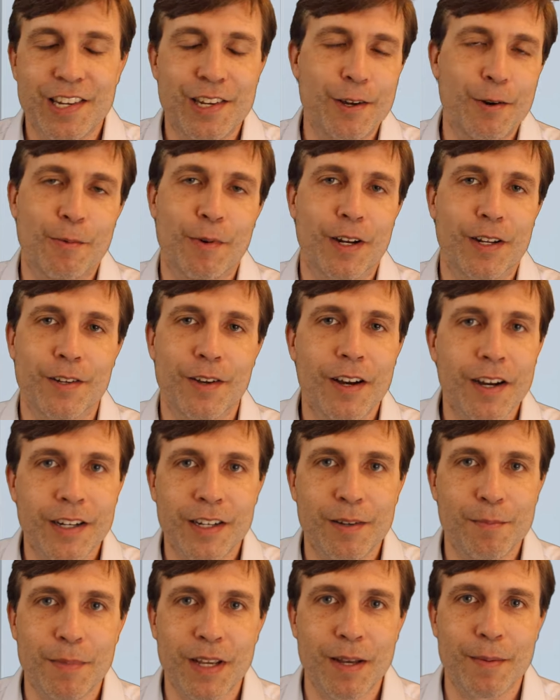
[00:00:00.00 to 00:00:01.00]
just don't want to talk
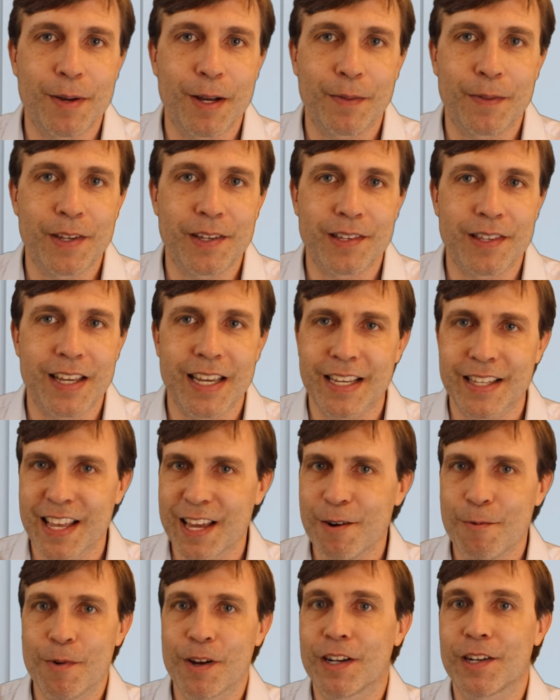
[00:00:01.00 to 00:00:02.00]
to me about this thing.
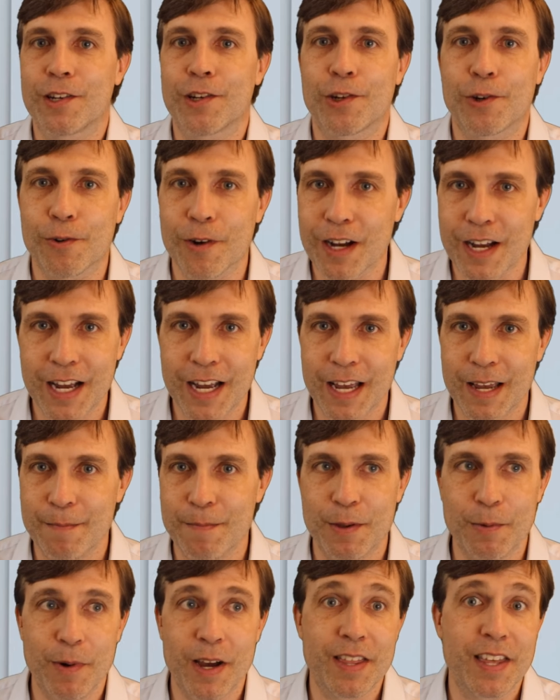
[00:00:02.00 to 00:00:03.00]
They don't want to
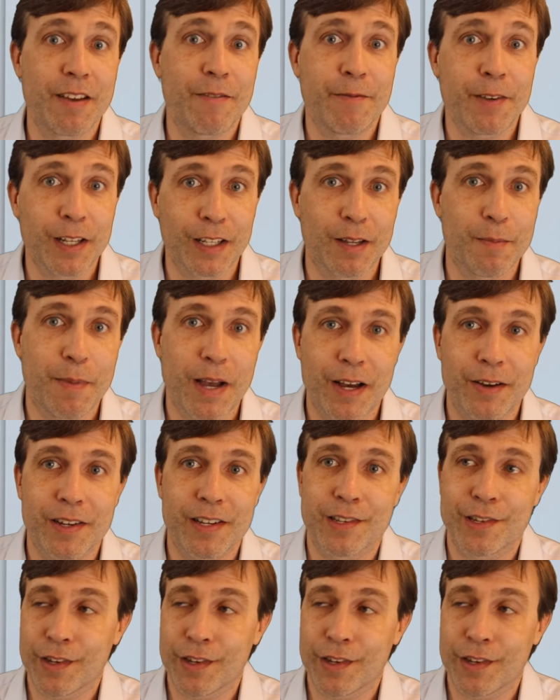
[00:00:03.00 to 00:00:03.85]
describe the way they feel about it.